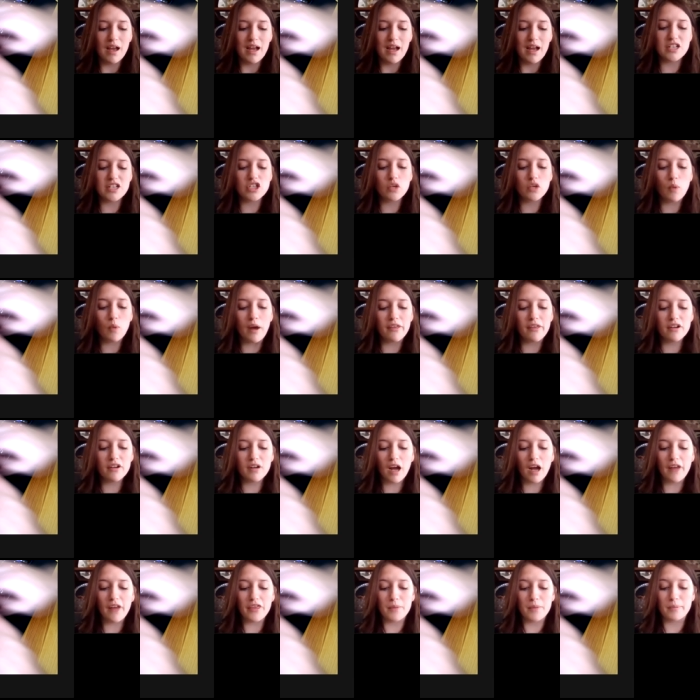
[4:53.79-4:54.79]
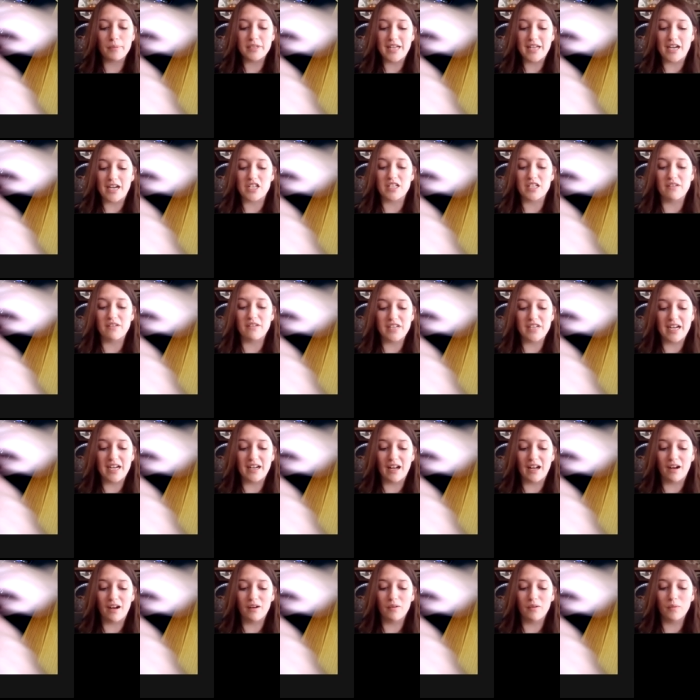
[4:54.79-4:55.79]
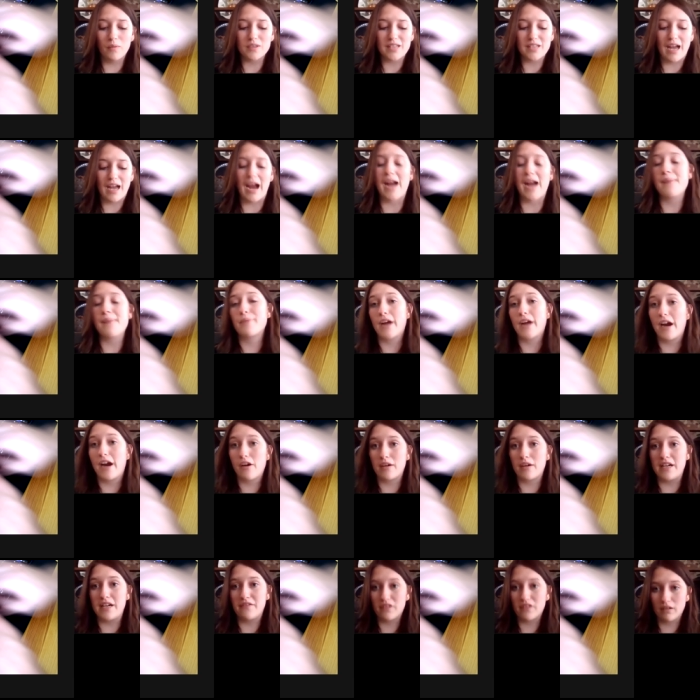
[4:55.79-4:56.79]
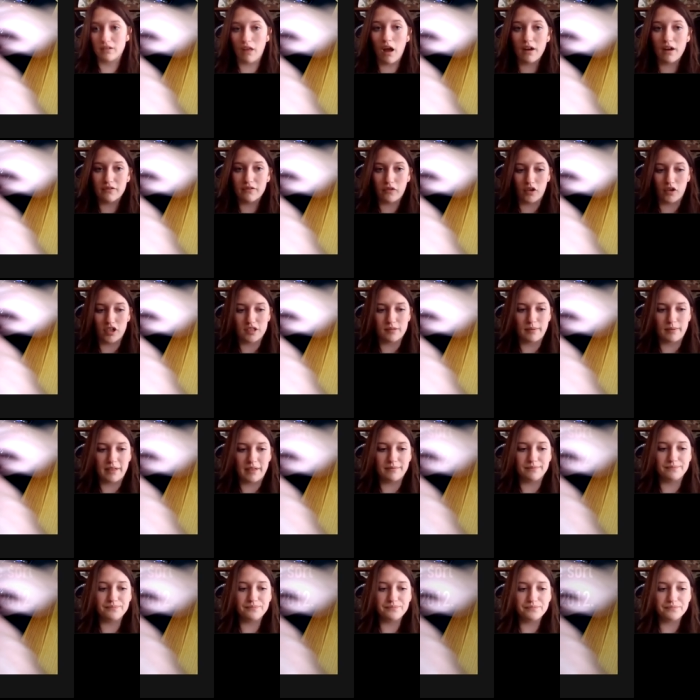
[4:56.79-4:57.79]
and show whether or not the protection of data was a high priority for law enforcement.